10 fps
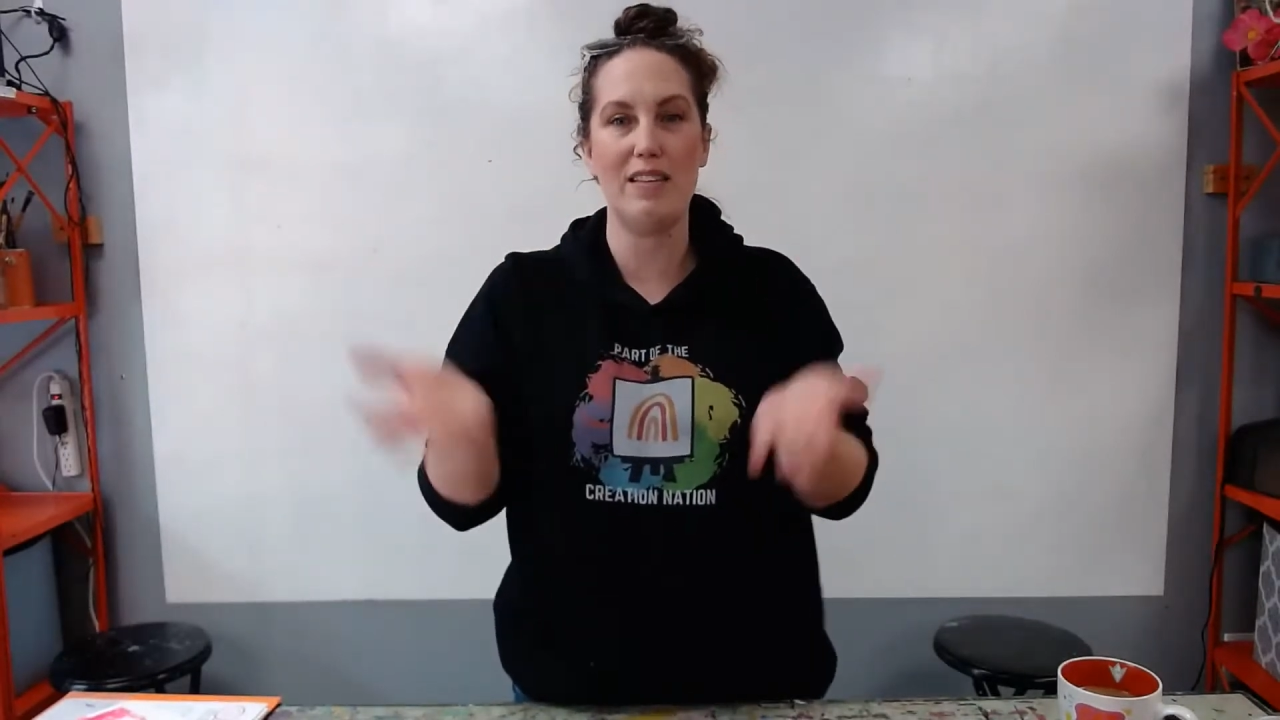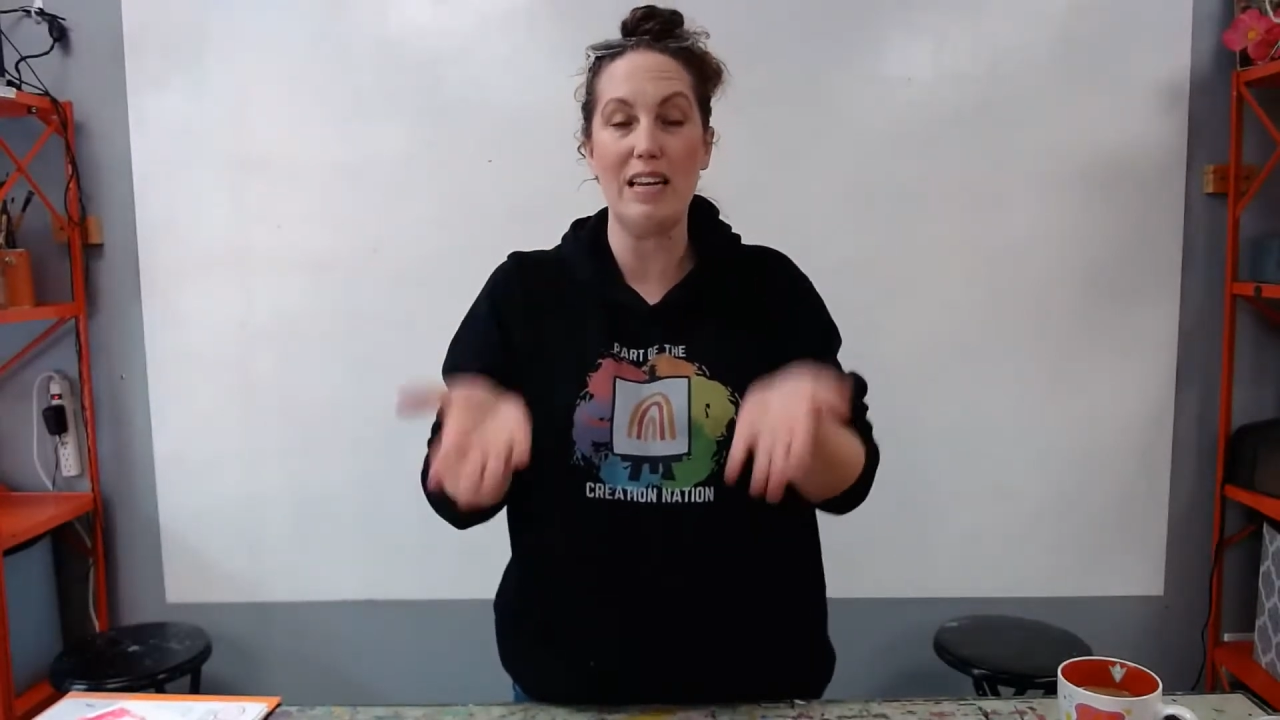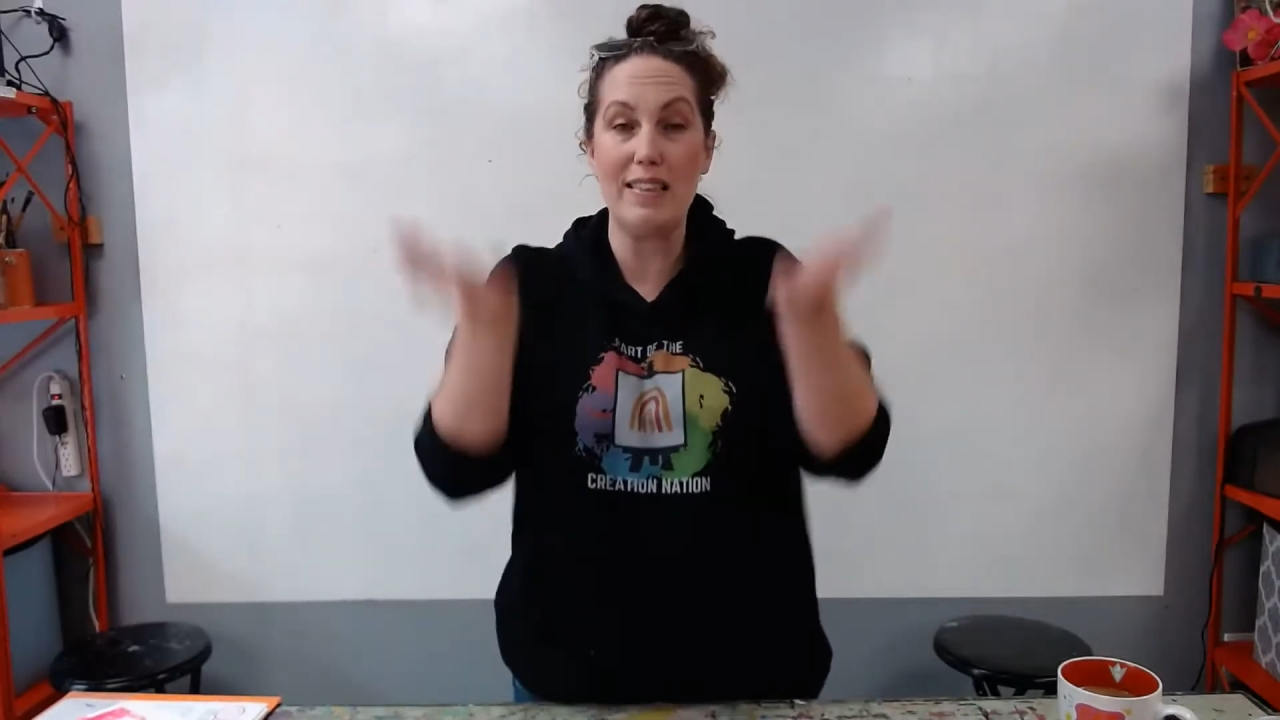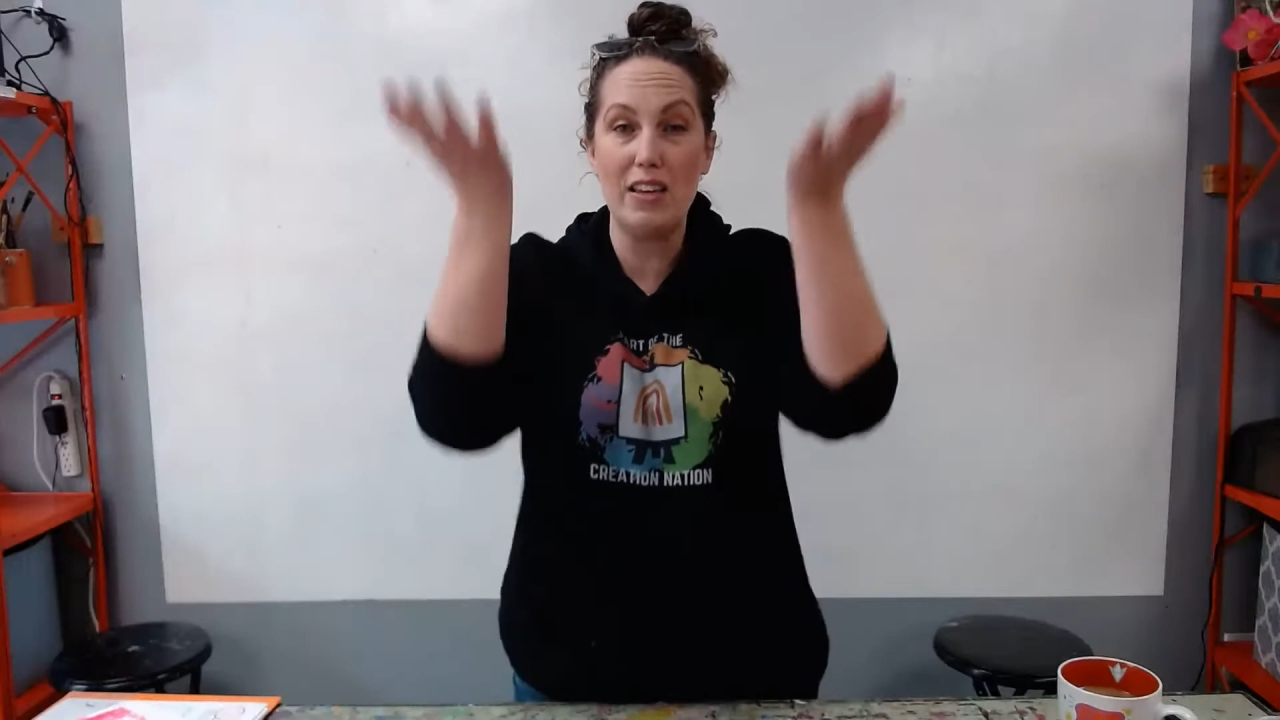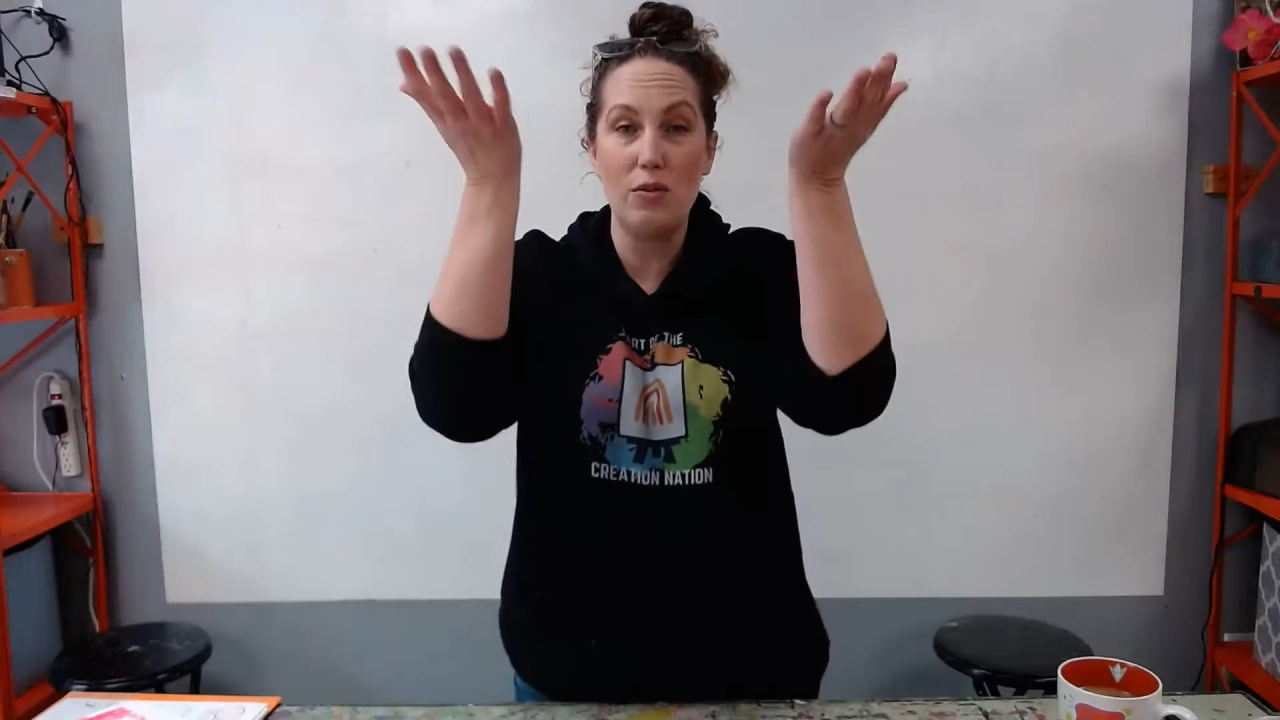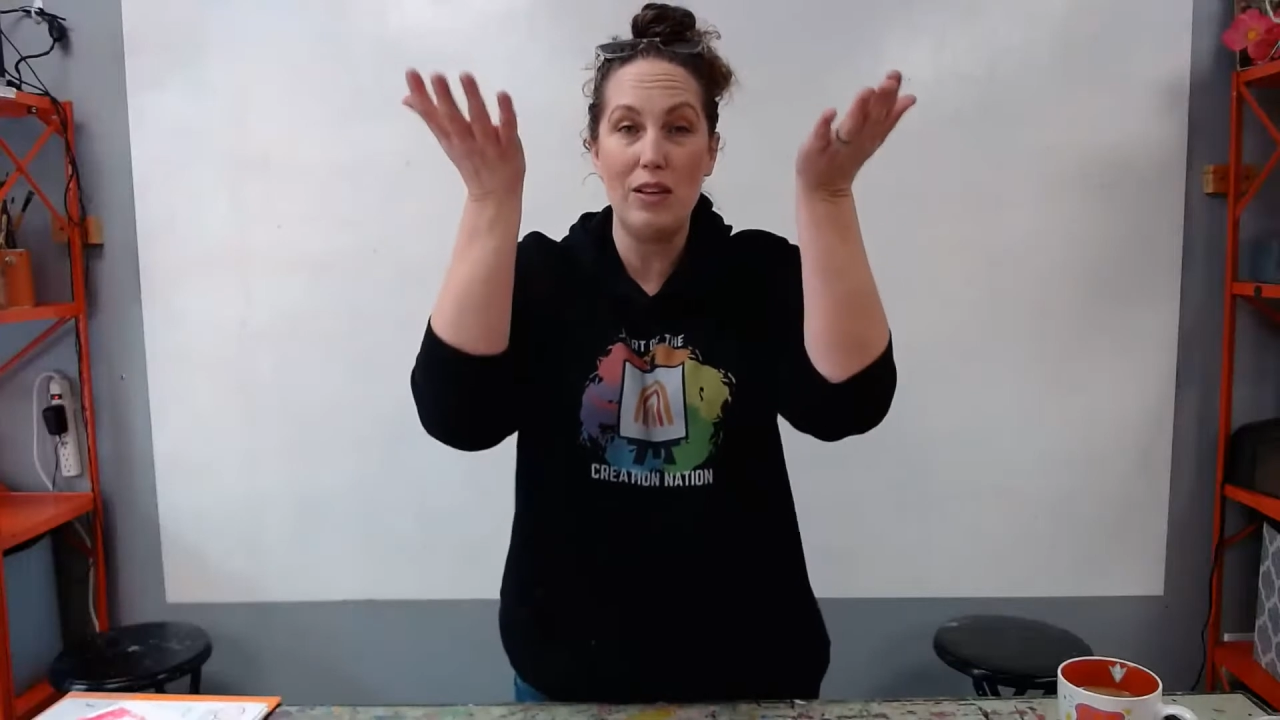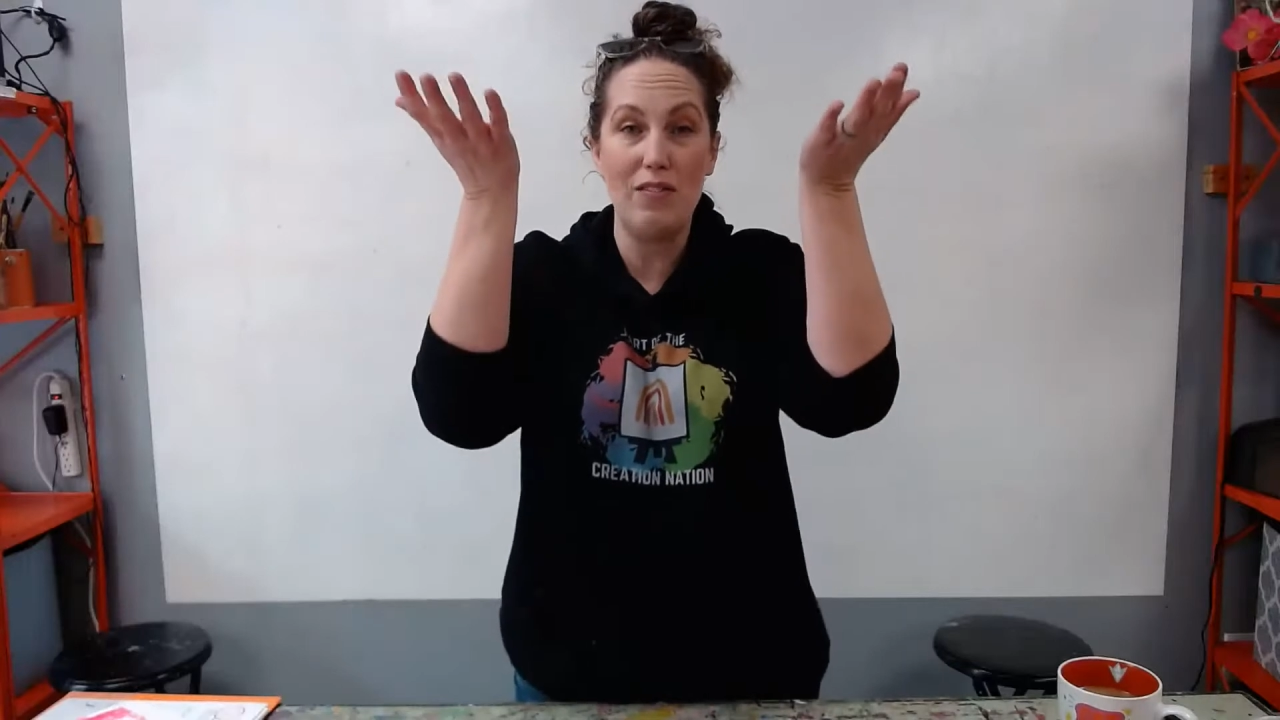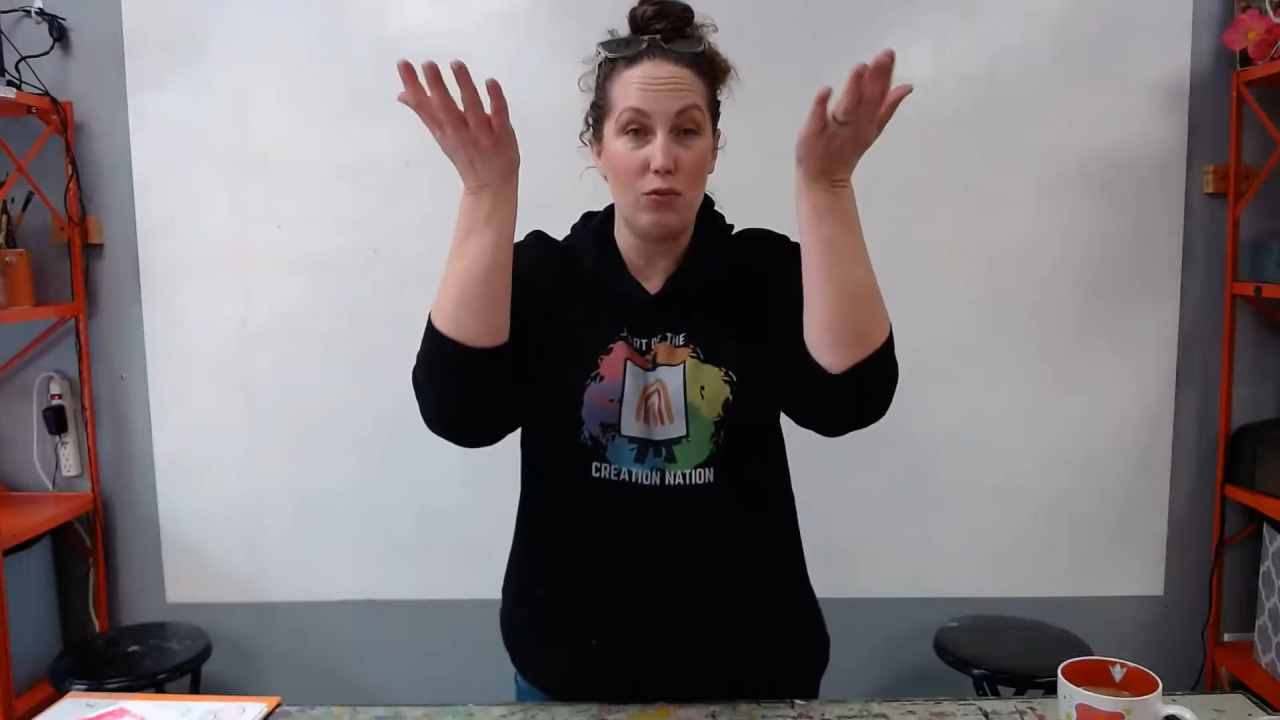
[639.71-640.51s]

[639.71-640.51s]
Anything you leave